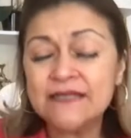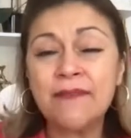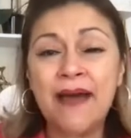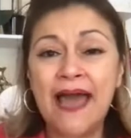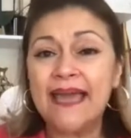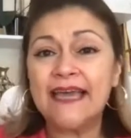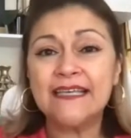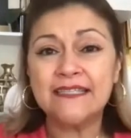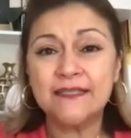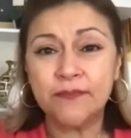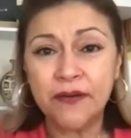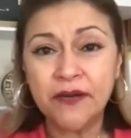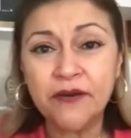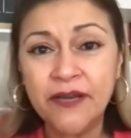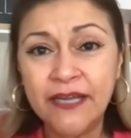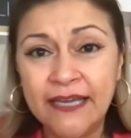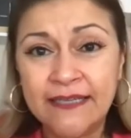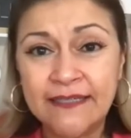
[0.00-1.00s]
my
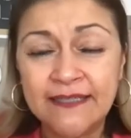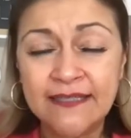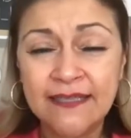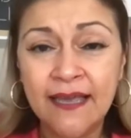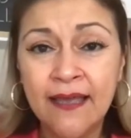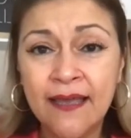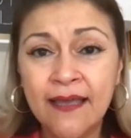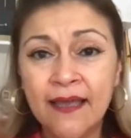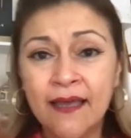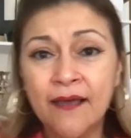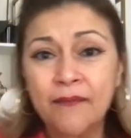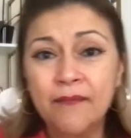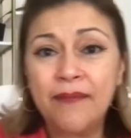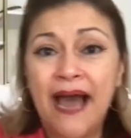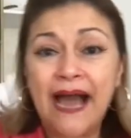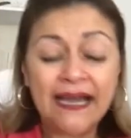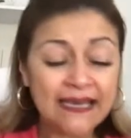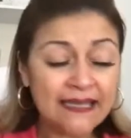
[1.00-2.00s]
experience
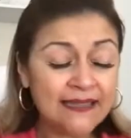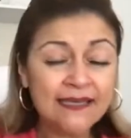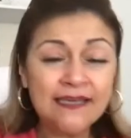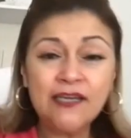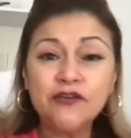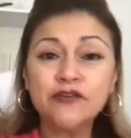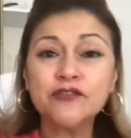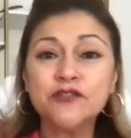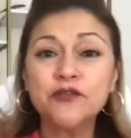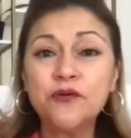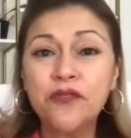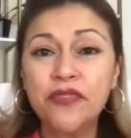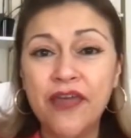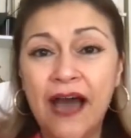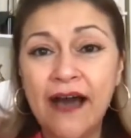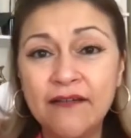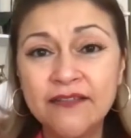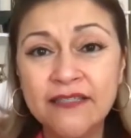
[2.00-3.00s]
back in the year
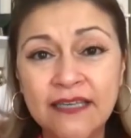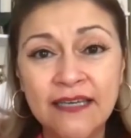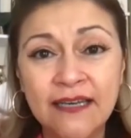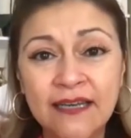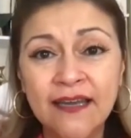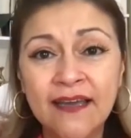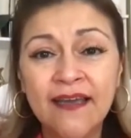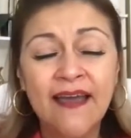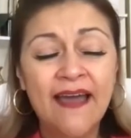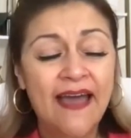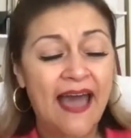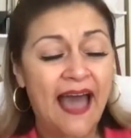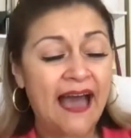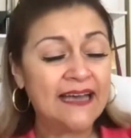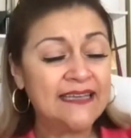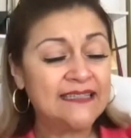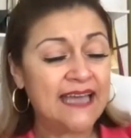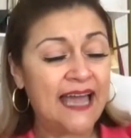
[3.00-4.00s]
2000
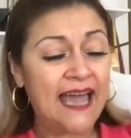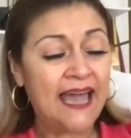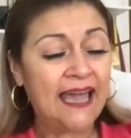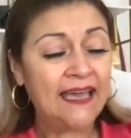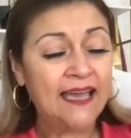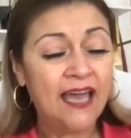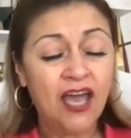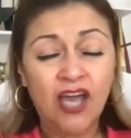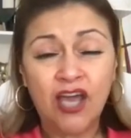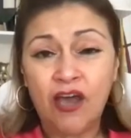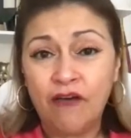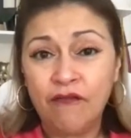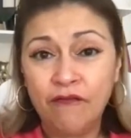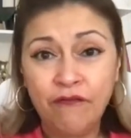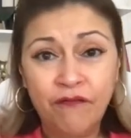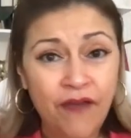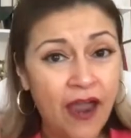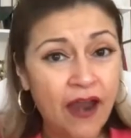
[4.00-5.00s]
as a
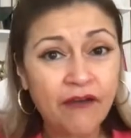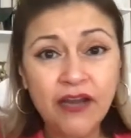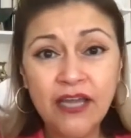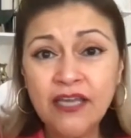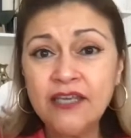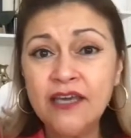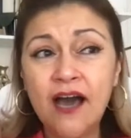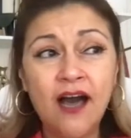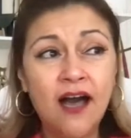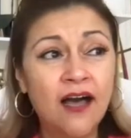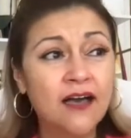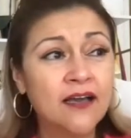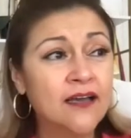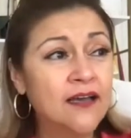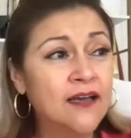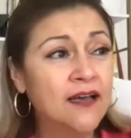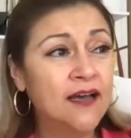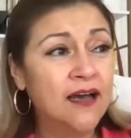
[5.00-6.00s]
very
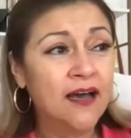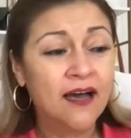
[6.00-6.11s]
young,